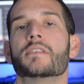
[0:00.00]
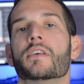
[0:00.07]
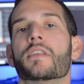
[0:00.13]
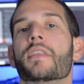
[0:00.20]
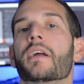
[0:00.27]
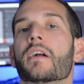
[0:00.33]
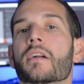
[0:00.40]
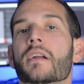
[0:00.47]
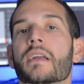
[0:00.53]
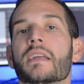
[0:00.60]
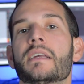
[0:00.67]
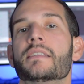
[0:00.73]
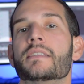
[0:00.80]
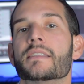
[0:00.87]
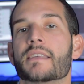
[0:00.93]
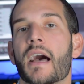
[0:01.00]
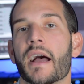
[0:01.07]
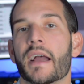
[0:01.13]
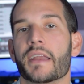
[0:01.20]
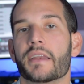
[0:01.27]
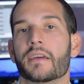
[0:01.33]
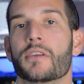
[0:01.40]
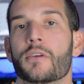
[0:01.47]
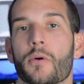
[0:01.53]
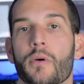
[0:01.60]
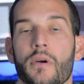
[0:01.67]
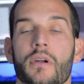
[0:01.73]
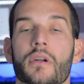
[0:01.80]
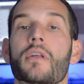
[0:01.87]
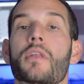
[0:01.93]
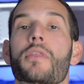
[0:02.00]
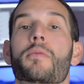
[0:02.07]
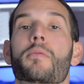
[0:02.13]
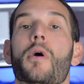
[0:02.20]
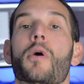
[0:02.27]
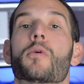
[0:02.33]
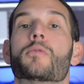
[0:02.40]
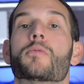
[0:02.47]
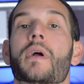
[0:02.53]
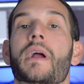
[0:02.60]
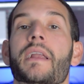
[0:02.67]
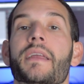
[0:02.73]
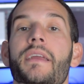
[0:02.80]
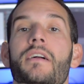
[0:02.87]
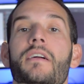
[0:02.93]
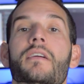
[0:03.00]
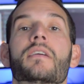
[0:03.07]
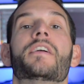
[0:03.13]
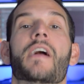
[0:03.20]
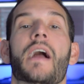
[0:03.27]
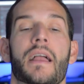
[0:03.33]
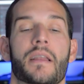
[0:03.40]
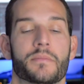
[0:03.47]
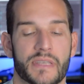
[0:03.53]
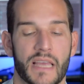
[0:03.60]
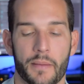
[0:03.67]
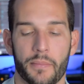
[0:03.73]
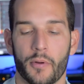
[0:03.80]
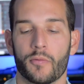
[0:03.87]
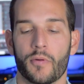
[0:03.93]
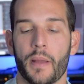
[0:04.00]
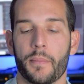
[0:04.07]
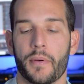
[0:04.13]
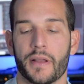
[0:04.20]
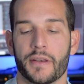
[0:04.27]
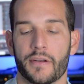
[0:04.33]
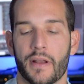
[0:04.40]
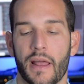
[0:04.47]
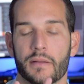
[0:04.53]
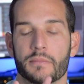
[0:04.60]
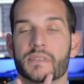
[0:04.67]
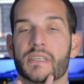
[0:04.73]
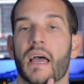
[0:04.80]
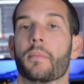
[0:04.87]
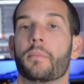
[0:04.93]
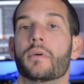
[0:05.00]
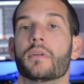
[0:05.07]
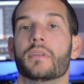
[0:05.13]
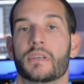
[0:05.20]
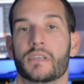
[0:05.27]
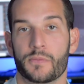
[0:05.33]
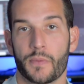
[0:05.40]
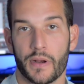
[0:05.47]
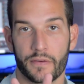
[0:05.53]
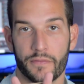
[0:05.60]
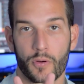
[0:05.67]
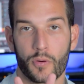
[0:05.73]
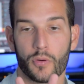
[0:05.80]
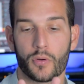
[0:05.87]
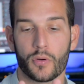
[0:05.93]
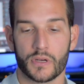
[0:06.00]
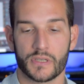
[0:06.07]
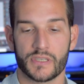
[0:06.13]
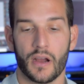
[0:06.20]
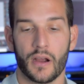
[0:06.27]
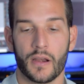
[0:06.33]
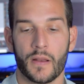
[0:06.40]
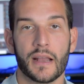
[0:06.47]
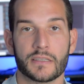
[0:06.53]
So they're inside your throat right here. Your Adam's apple, right behind your Adam's apple is where your vocal cords are.